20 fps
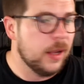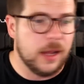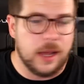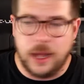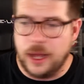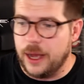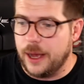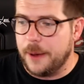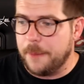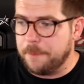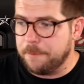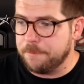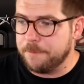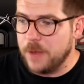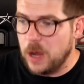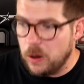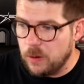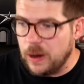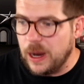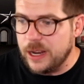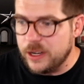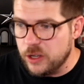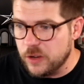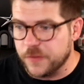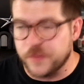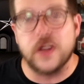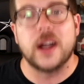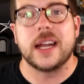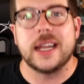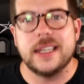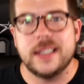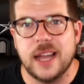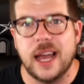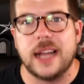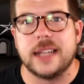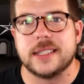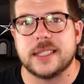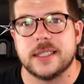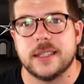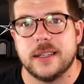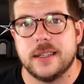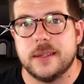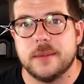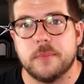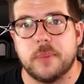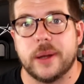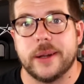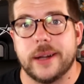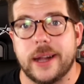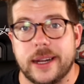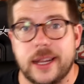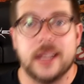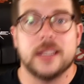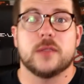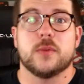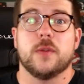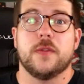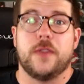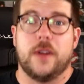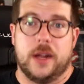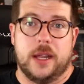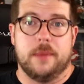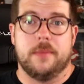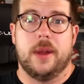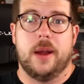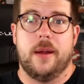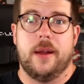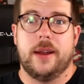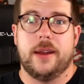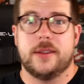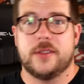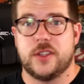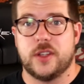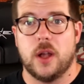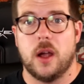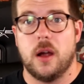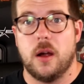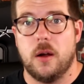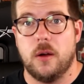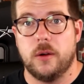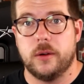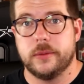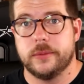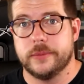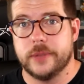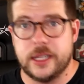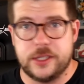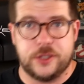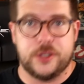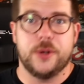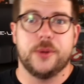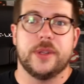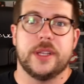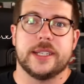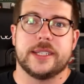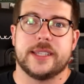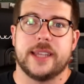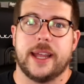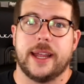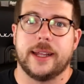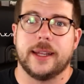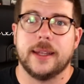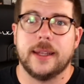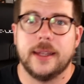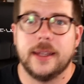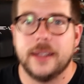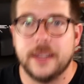All right, you're fucking nuts. But I guess we're fucking married, so let's do this thing.